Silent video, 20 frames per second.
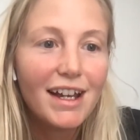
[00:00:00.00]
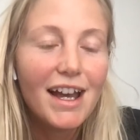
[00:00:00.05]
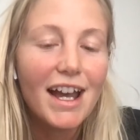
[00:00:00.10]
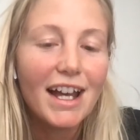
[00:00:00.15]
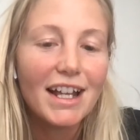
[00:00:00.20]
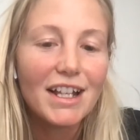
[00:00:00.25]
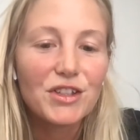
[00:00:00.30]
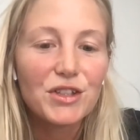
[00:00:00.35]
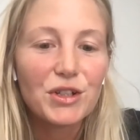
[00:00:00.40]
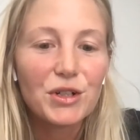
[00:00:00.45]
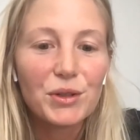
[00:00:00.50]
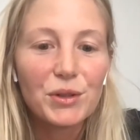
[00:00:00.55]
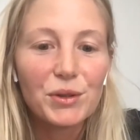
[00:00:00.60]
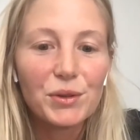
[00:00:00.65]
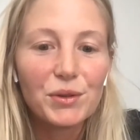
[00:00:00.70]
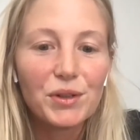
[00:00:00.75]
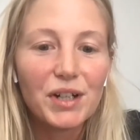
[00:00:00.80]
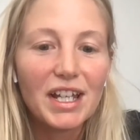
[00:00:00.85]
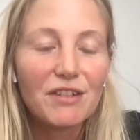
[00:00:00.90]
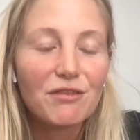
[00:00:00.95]
And
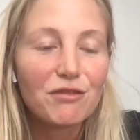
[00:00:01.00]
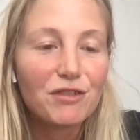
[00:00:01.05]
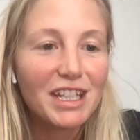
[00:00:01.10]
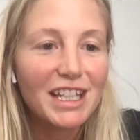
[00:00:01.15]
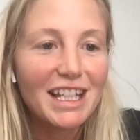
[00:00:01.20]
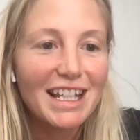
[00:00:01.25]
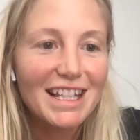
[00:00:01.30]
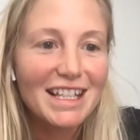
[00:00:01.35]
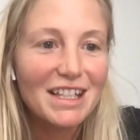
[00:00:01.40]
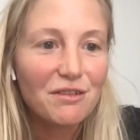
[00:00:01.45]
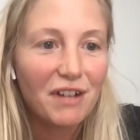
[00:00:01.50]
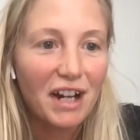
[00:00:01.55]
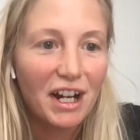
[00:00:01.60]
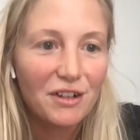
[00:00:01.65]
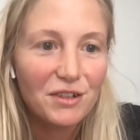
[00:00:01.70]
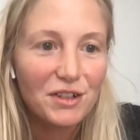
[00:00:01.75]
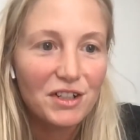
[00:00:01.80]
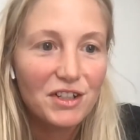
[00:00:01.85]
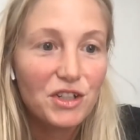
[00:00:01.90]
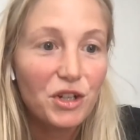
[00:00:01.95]
so it really is
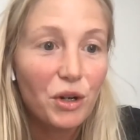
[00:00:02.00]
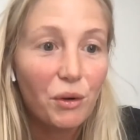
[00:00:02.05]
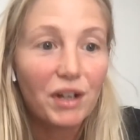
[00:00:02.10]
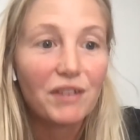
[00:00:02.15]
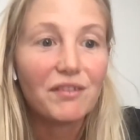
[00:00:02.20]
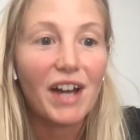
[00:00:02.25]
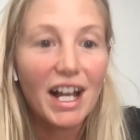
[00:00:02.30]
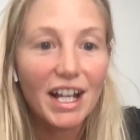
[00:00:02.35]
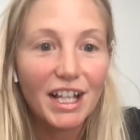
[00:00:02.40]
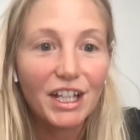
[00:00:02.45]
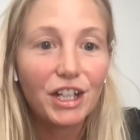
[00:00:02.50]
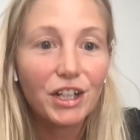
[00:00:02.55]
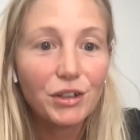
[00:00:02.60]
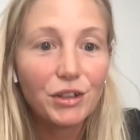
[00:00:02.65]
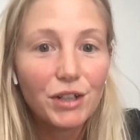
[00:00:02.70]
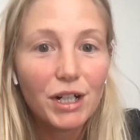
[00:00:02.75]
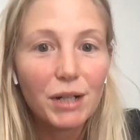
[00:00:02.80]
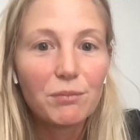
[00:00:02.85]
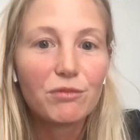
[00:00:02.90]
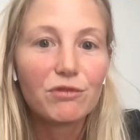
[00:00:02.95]
around showing value
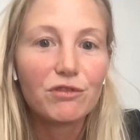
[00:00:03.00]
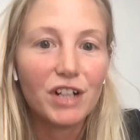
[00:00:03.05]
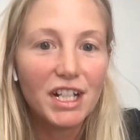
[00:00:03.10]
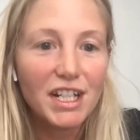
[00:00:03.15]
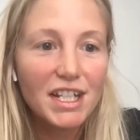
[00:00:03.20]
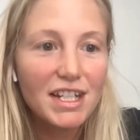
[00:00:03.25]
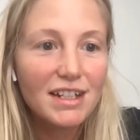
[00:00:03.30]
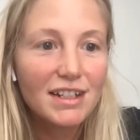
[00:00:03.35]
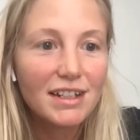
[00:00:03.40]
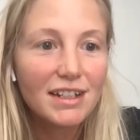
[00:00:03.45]
up front.